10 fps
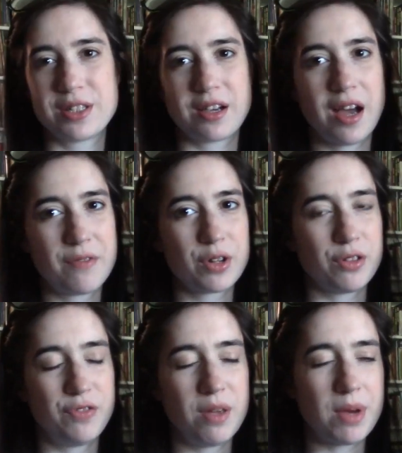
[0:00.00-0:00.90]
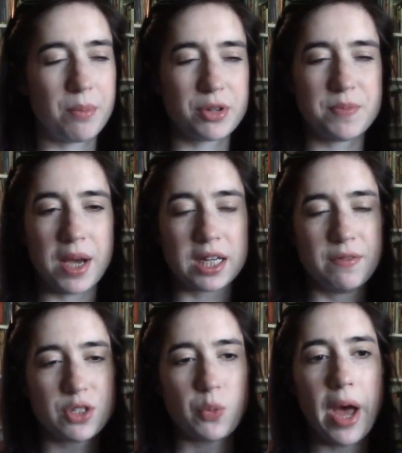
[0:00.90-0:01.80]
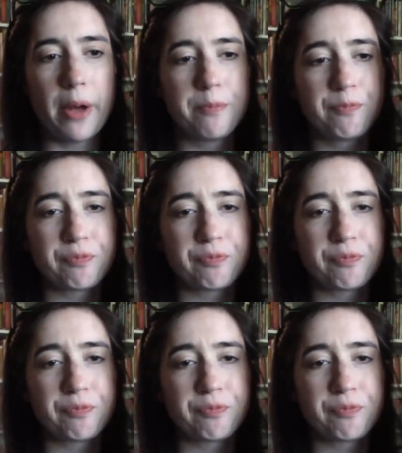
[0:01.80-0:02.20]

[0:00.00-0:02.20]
that cover the female perspective as well.